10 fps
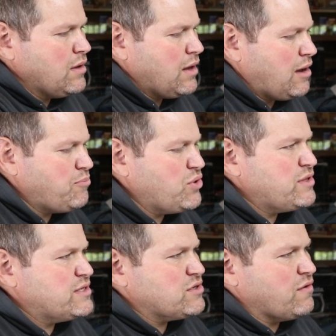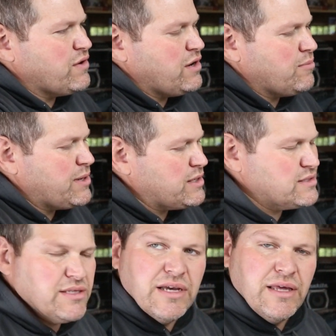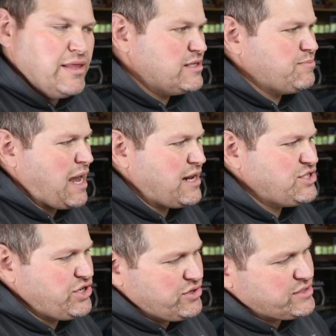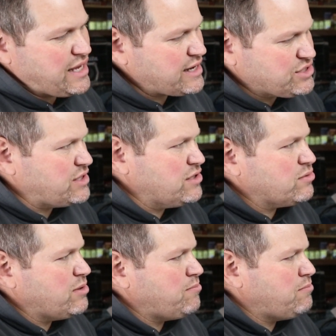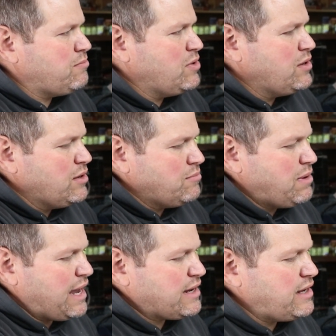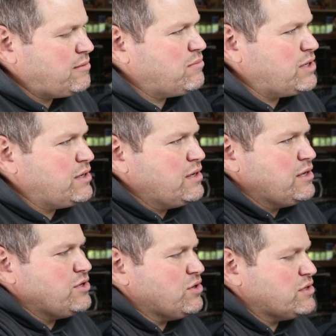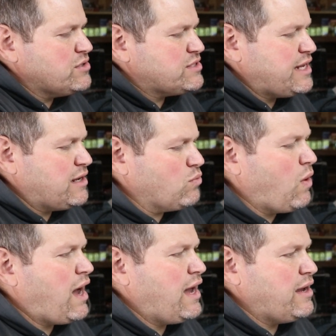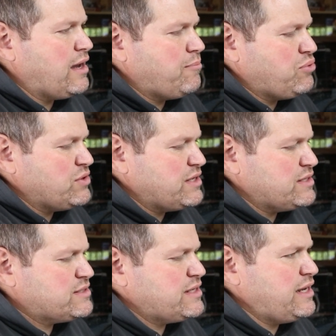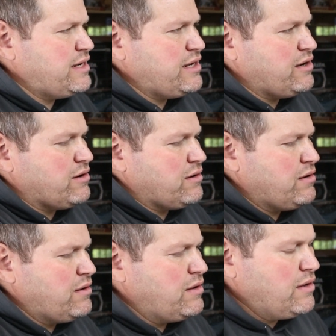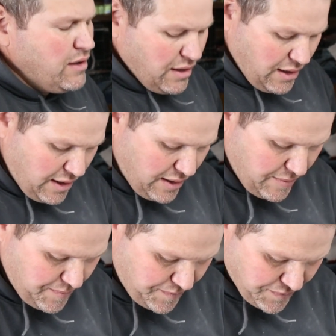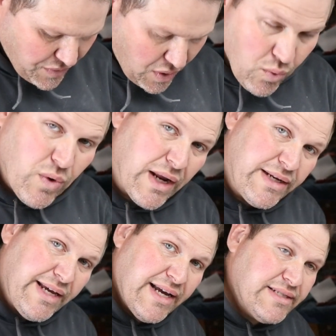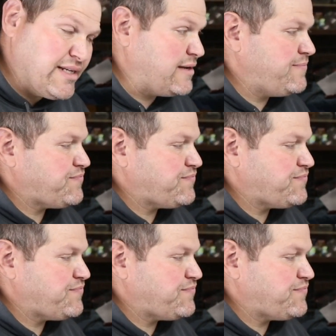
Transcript: I'm putting this over here because this patch here is actually a little bit back in, but you'll understand why I put this in here when I test it.